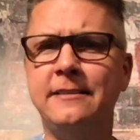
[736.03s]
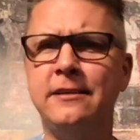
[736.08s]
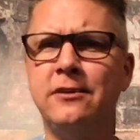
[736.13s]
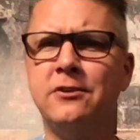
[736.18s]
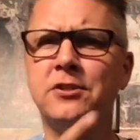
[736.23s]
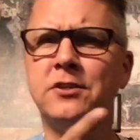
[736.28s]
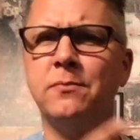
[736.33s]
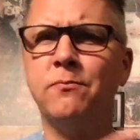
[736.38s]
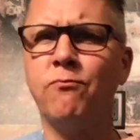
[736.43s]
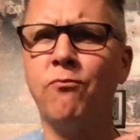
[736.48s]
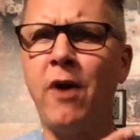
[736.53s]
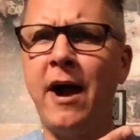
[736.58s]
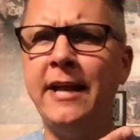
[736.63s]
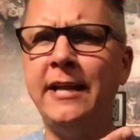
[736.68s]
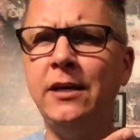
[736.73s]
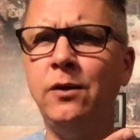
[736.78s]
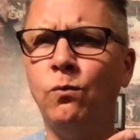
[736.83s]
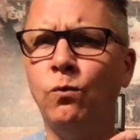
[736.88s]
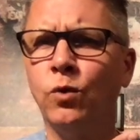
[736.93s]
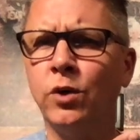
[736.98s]
Here's some
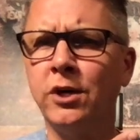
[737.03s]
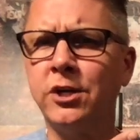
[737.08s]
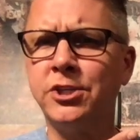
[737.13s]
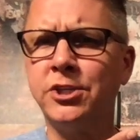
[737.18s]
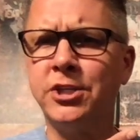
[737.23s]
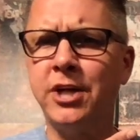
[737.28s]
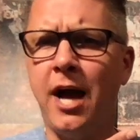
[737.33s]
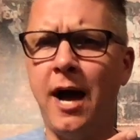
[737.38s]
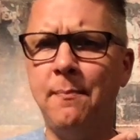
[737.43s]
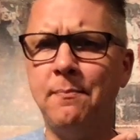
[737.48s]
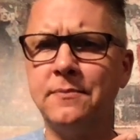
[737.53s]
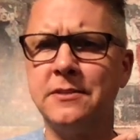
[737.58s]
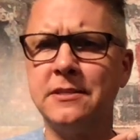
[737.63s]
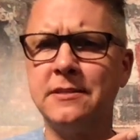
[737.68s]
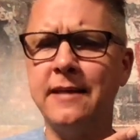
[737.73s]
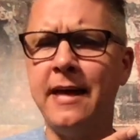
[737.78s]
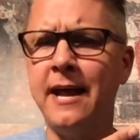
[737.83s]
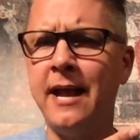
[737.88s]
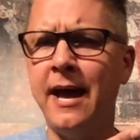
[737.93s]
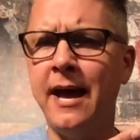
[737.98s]
writing workshops
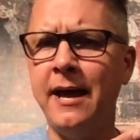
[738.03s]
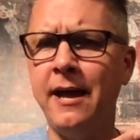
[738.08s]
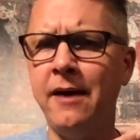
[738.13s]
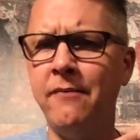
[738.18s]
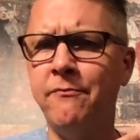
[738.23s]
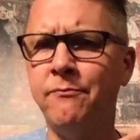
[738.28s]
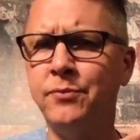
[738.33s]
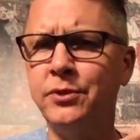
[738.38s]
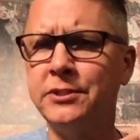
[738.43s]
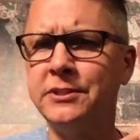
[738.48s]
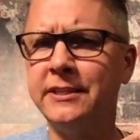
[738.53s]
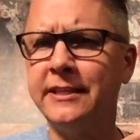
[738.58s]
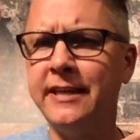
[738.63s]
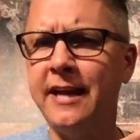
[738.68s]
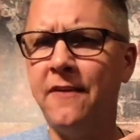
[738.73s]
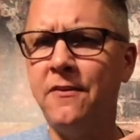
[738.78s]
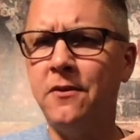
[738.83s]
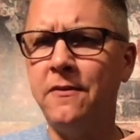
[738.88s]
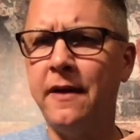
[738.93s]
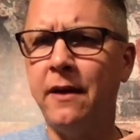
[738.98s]
that I have put
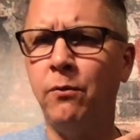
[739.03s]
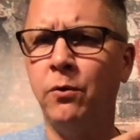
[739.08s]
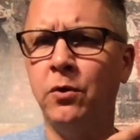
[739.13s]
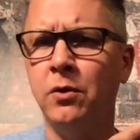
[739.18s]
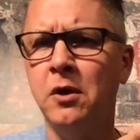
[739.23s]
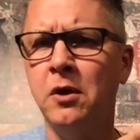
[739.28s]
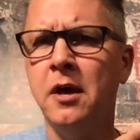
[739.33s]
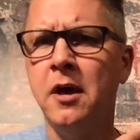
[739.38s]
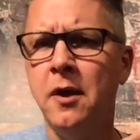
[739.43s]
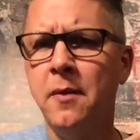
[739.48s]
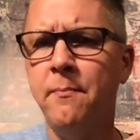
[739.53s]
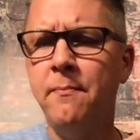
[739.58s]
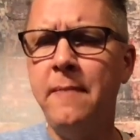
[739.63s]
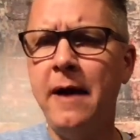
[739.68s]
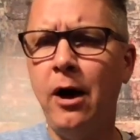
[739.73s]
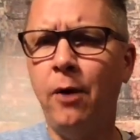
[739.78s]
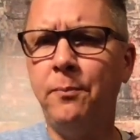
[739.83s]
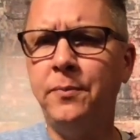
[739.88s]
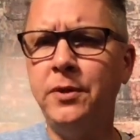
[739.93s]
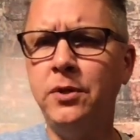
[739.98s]
together that will
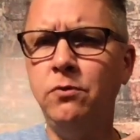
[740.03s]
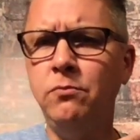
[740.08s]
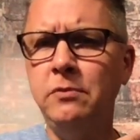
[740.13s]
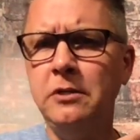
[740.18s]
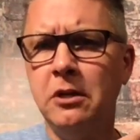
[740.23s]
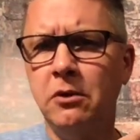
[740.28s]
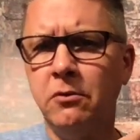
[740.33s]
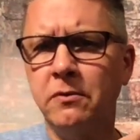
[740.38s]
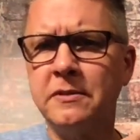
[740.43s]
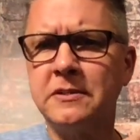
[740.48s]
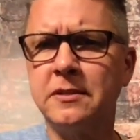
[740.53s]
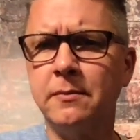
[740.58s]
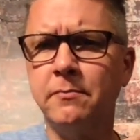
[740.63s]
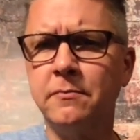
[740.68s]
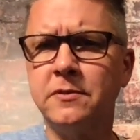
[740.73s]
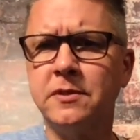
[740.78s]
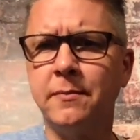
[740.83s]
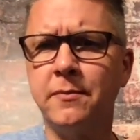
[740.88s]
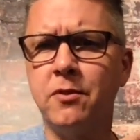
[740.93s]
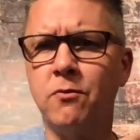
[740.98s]
help you, with some
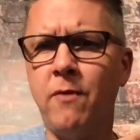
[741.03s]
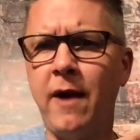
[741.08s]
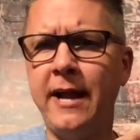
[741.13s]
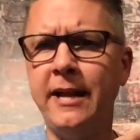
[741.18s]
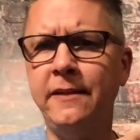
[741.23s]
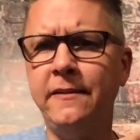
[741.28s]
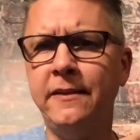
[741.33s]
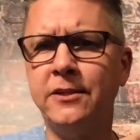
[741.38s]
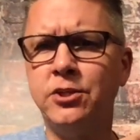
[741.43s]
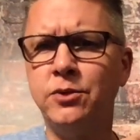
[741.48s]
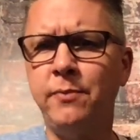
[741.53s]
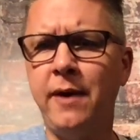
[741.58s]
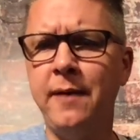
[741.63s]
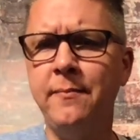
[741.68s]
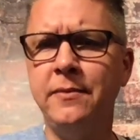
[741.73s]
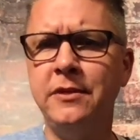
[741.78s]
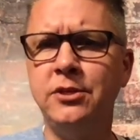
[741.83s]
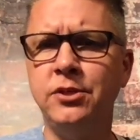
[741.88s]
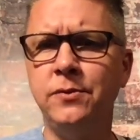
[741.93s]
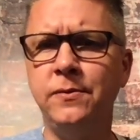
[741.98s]
of the writing that you might
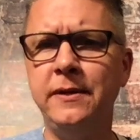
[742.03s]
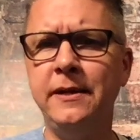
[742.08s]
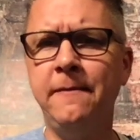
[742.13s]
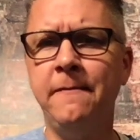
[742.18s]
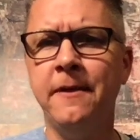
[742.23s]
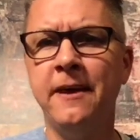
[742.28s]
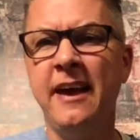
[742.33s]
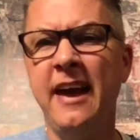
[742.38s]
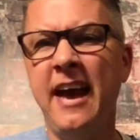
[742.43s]
be doing.